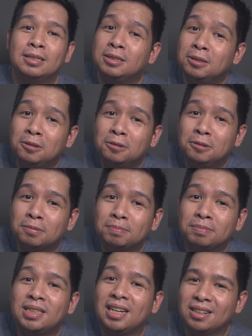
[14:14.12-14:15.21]
to
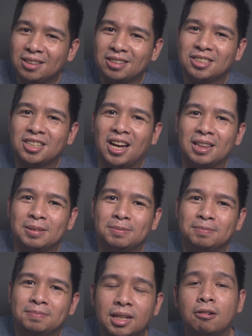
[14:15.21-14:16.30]
take another shot.
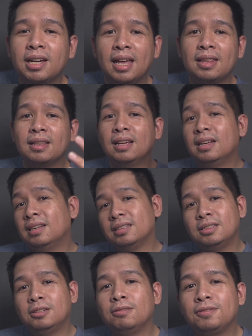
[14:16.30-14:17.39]
Now again,
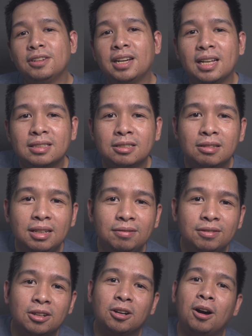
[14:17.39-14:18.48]
don't forget to
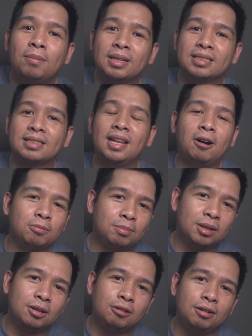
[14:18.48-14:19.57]
leave your comments down
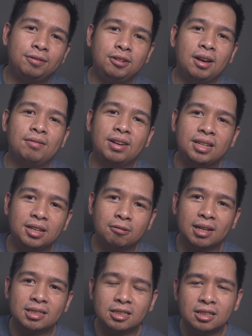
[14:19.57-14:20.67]
below if you have any
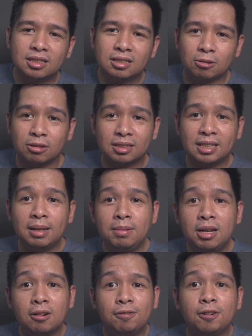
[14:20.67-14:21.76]
questions, or send
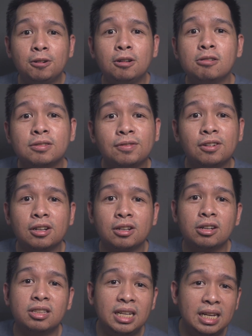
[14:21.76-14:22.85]
me your photos for
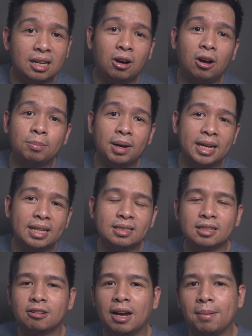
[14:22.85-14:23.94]
critique on my
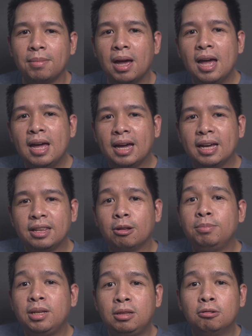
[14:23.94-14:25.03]
Instagram and
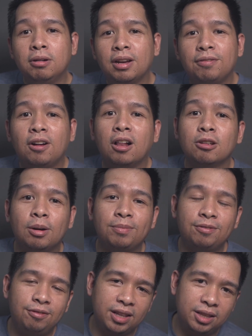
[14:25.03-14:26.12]
I'll be doing a
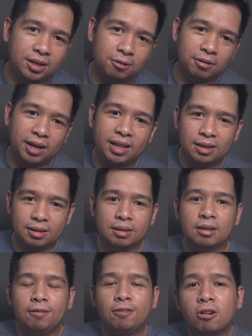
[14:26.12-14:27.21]
follow-up video. And
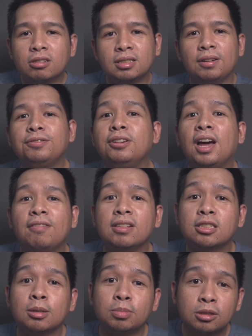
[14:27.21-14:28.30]
of course, if you
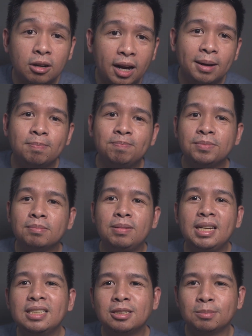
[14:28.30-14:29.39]
haven't subscribed,
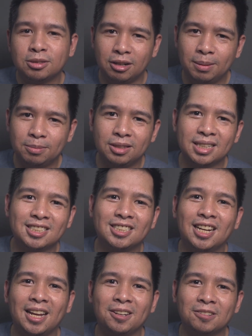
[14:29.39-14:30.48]
please subscribe to this
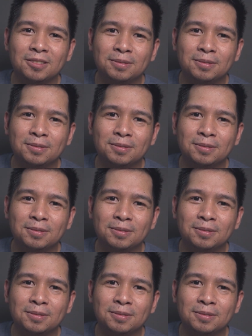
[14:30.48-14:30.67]
channel.